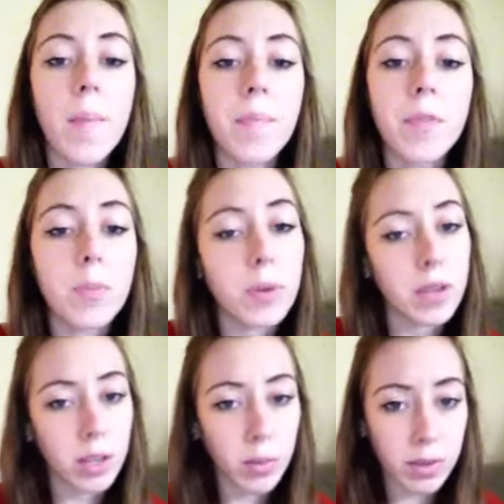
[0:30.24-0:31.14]
This
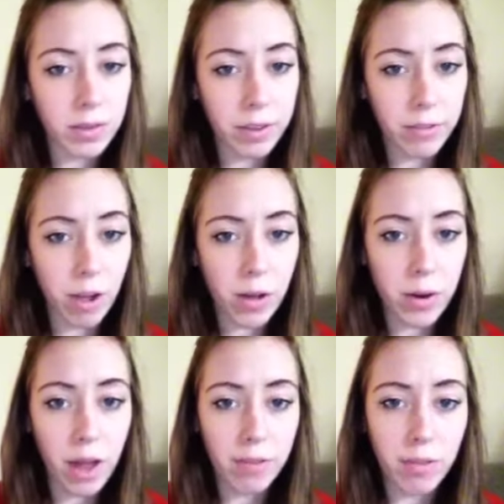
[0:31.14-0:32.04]
particular Wednesday followed
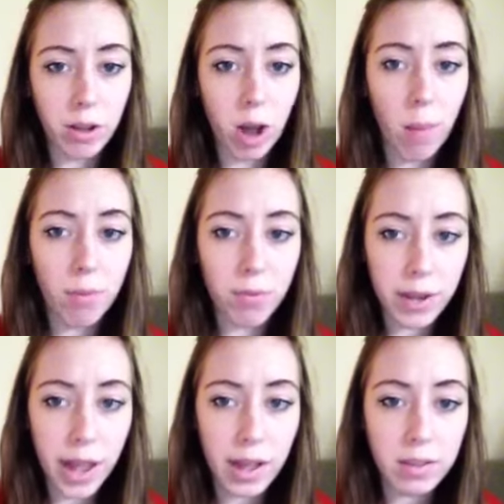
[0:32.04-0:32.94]
after the Cops for
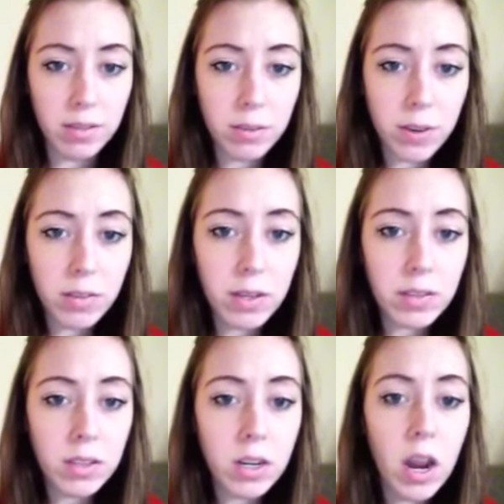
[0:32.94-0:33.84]
Cancer
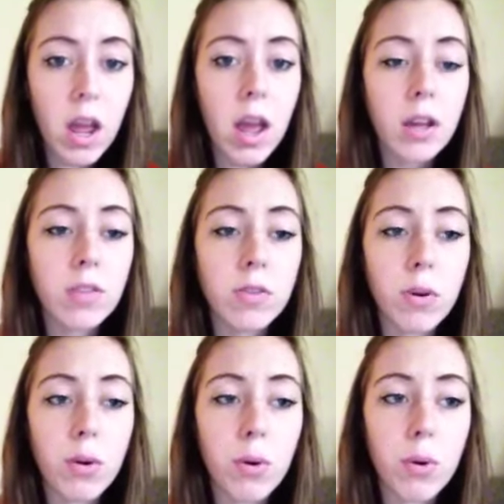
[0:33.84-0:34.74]
fundraiser,
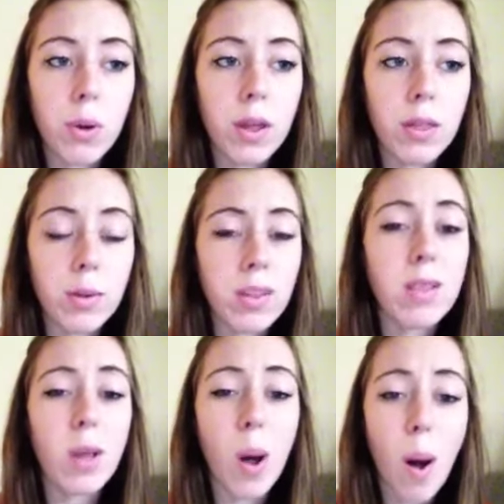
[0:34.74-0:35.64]
so there was a
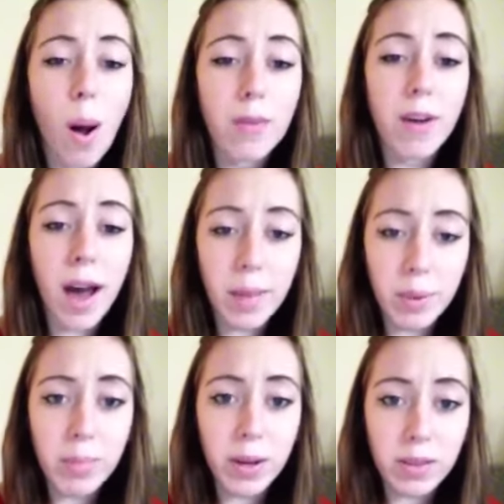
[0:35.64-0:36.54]
lot of hype
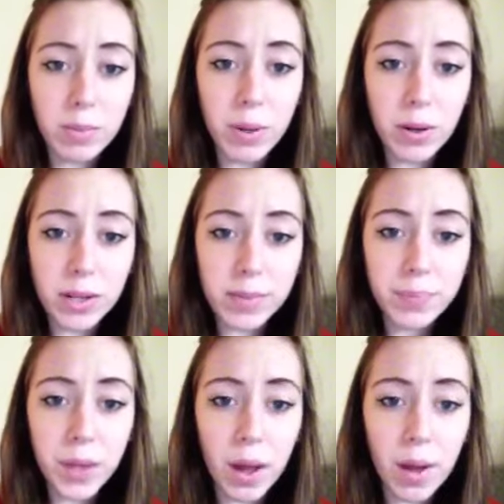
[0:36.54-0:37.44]
and buzz about it.
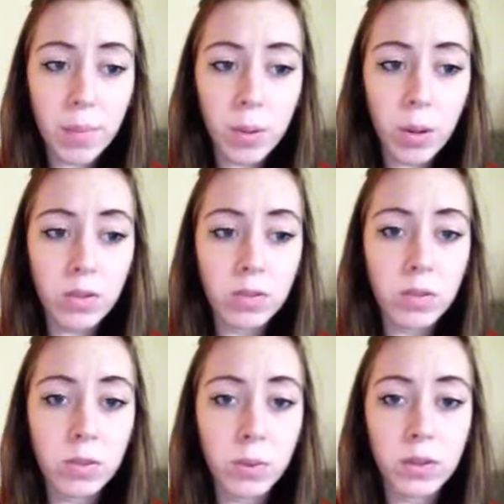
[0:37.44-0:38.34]
A lot of
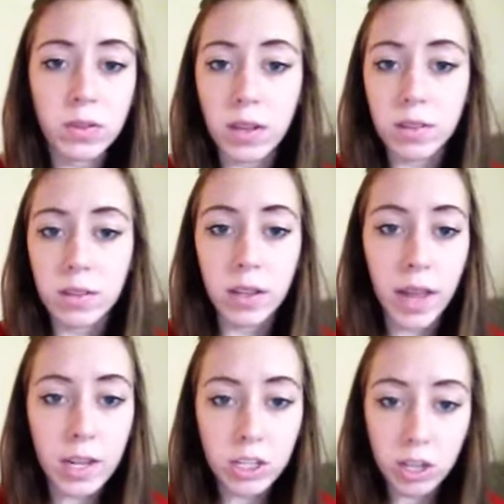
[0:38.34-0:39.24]
students were discussing
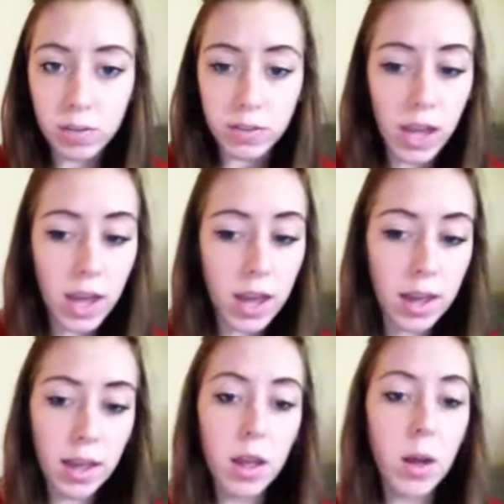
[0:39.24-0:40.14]
Head Shave
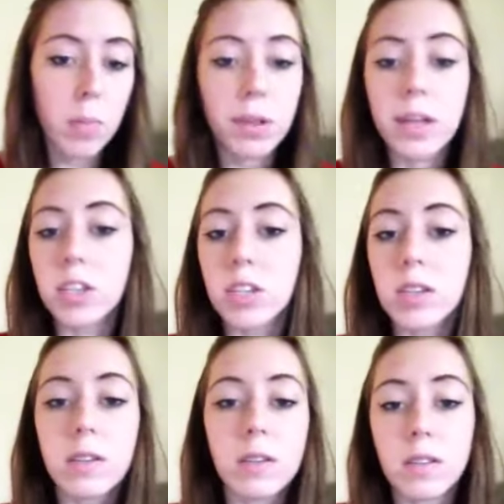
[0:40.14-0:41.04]
Day,
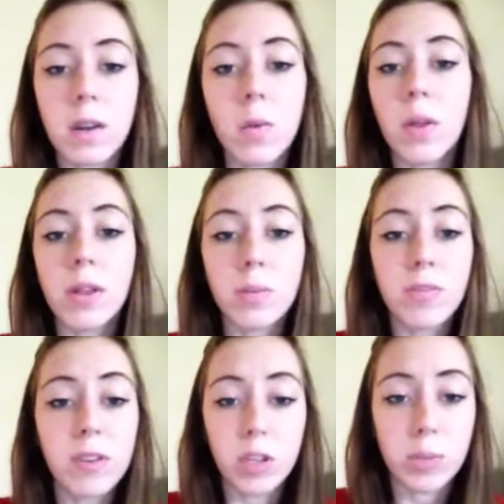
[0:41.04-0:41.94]
pledges, and what their
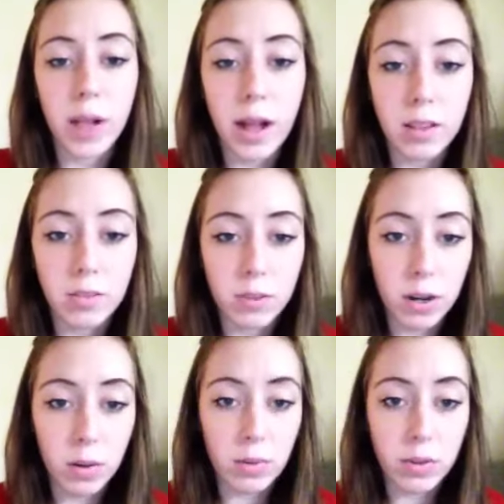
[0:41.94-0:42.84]
future plans for
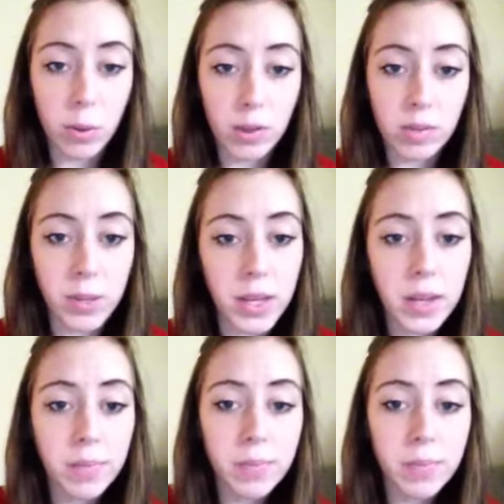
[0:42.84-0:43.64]
it was going to be.